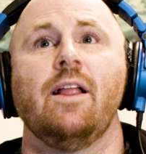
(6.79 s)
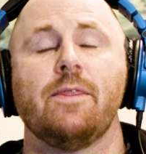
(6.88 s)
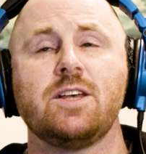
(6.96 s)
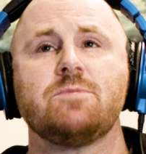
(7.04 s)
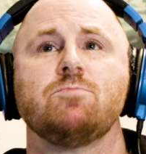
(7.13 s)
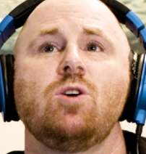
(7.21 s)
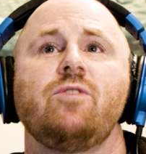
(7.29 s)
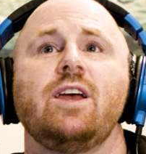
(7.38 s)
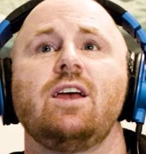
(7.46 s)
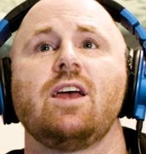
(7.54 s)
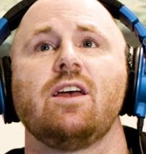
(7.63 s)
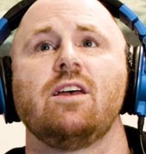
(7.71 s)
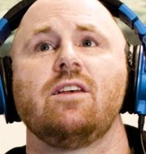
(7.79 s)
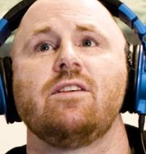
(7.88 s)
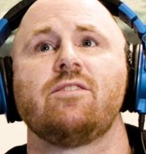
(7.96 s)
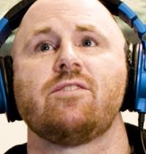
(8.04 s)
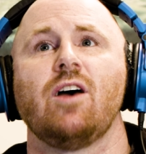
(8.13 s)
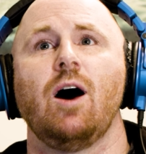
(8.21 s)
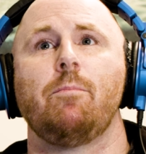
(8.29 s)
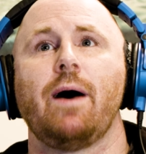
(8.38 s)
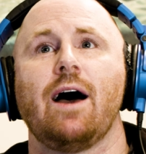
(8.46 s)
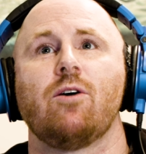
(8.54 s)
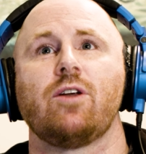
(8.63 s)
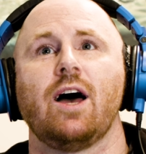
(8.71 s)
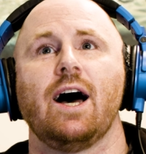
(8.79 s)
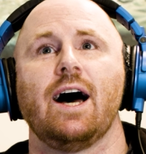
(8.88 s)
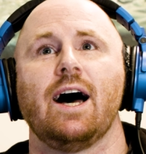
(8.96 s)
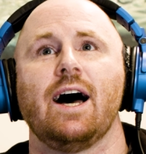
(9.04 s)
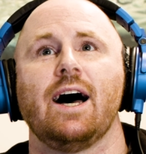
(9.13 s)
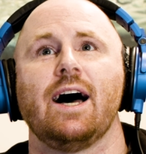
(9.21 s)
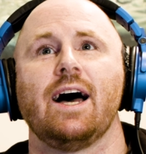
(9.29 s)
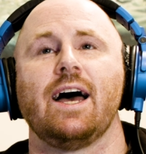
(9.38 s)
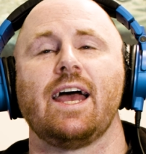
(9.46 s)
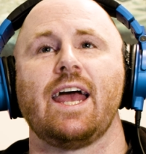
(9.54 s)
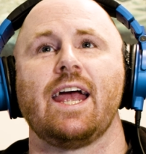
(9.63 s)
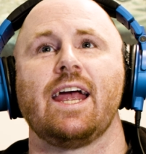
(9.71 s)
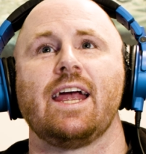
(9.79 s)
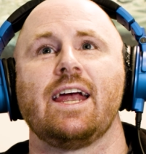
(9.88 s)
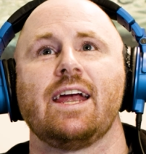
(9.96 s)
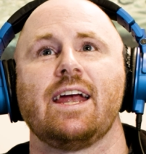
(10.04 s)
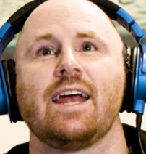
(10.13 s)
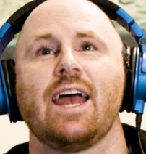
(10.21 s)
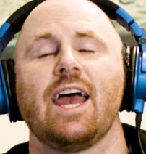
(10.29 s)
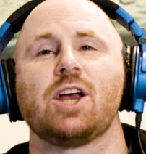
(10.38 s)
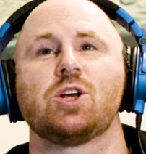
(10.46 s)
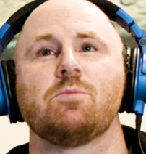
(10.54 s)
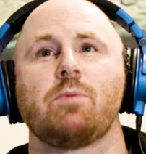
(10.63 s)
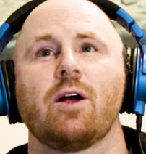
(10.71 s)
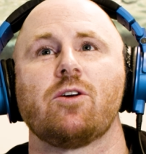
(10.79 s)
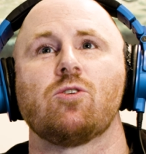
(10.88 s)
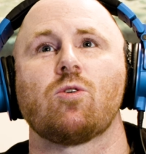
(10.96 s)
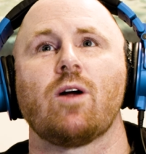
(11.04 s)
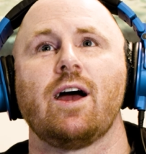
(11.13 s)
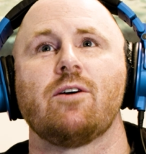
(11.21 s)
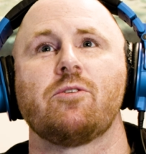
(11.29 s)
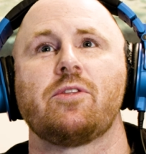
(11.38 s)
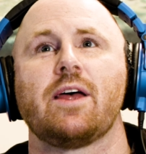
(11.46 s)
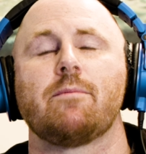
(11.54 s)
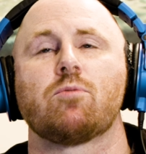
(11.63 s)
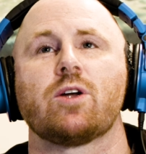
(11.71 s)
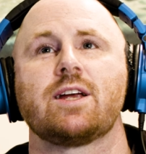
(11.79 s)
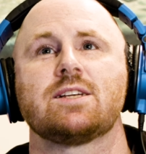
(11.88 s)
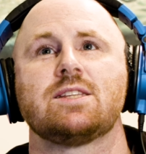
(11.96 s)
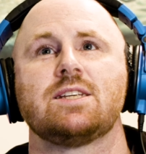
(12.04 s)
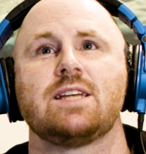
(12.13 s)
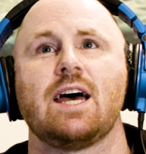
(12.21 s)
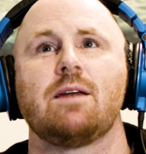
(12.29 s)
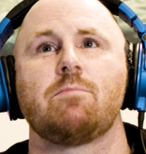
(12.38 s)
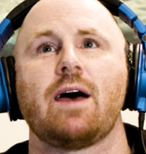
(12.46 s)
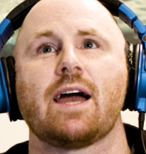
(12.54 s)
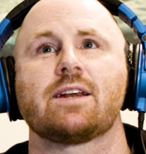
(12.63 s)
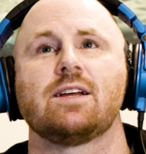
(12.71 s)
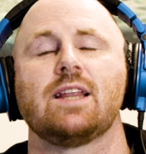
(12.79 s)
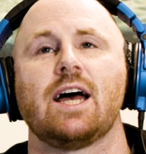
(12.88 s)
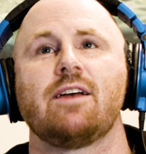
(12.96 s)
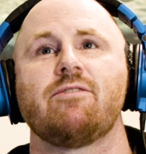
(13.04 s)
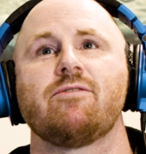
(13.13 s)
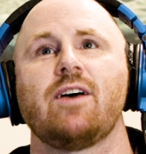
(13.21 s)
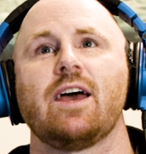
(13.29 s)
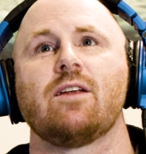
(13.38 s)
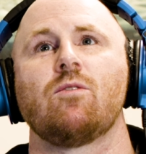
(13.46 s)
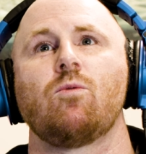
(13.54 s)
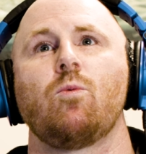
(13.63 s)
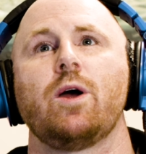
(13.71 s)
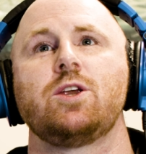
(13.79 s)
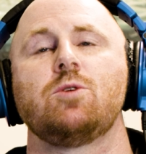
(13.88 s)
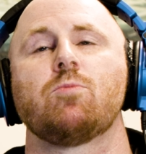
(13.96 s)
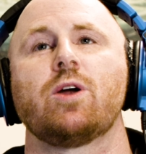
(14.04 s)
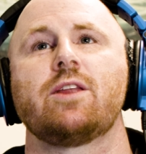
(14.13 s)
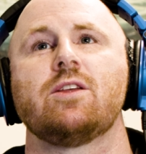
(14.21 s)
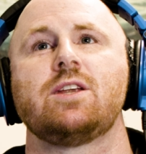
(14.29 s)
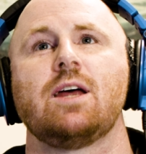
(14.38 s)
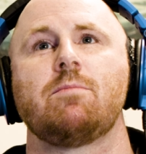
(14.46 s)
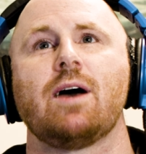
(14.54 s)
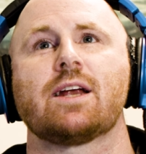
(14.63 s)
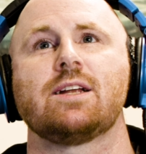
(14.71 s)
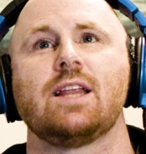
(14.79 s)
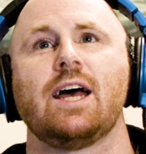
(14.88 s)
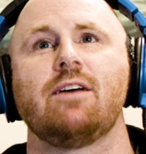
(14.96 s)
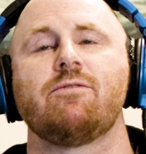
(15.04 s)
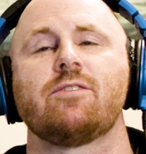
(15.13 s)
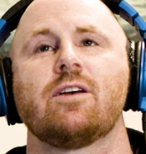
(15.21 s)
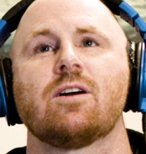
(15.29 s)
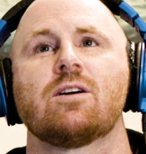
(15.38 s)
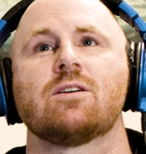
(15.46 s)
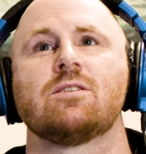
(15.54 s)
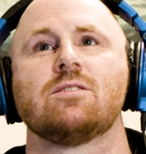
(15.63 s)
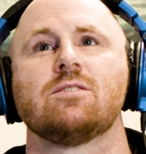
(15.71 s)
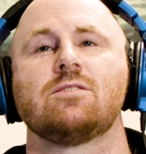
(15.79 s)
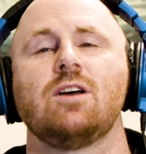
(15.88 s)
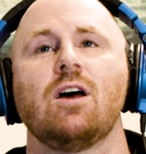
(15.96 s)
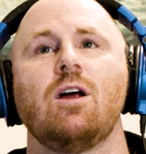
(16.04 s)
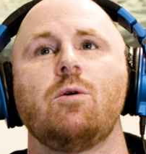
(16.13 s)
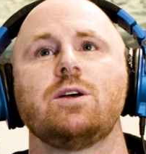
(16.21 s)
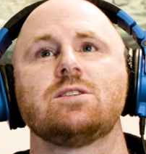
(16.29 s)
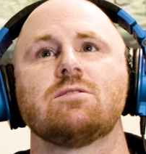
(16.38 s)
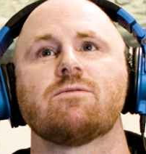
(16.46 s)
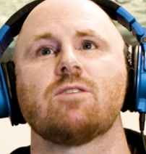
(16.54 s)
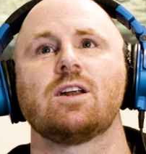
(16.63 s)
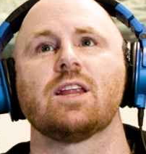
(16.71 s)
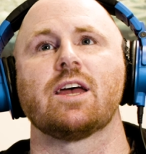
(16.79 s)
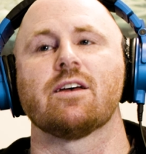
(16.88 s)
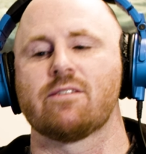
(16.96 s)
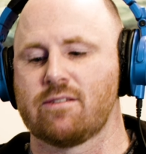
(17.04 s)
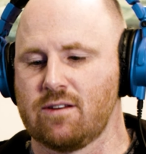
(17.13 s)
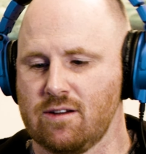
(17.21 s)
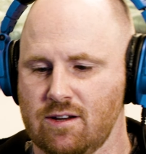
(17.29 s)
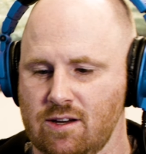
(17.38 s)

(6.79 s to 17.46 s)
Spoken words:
This movie is about a ancient burial ground that brings the dead back to life, and when you bring the dead back to life, they're not always the friendliest.